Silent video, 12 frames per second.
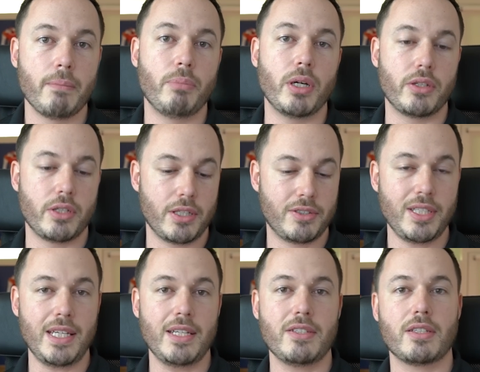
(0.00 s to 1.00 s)
but a
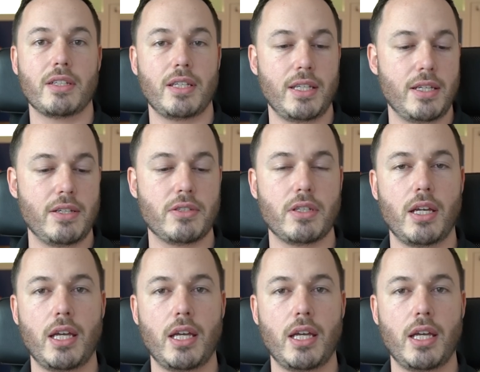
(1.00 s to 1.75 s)
disc is